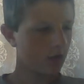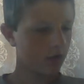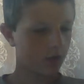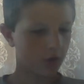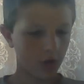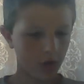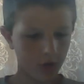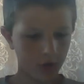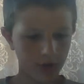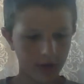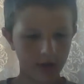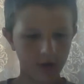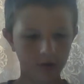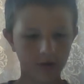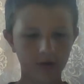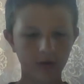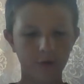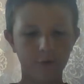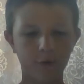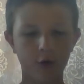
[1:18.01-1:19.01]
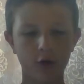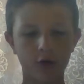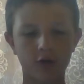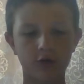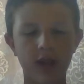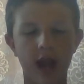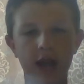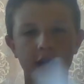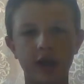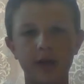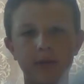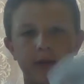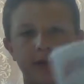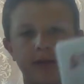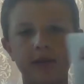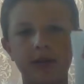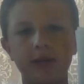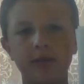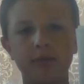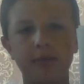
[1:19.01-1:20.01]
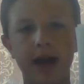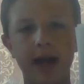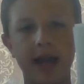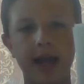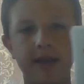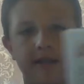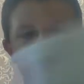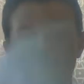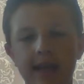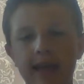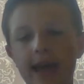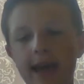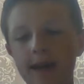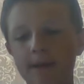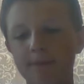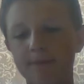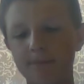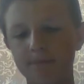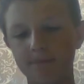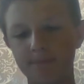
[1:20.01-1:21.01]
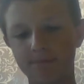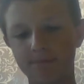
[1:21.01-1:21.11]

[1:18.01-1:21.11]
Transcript: So here's the first document by ACA.